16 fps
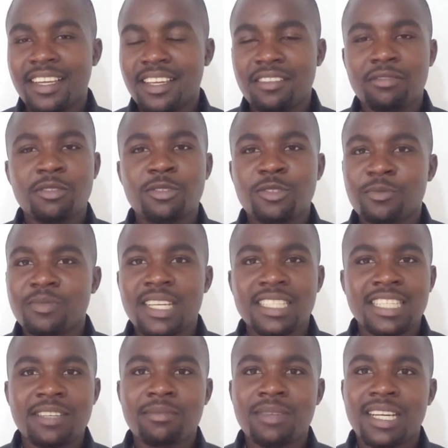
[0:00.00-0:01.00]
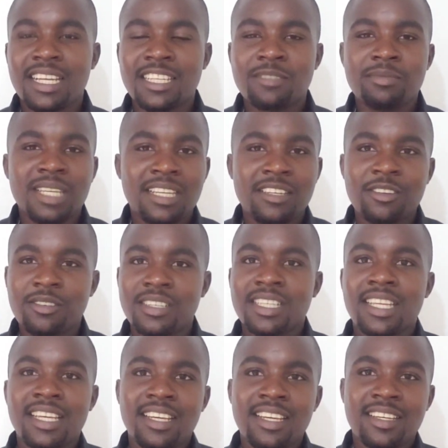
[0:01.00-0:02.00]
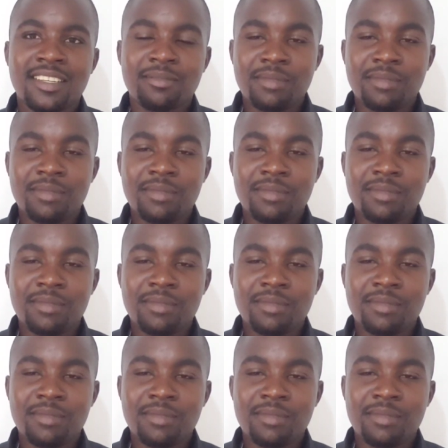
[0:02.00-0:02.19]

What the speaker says: If YouTube doesn't market me, I don't care.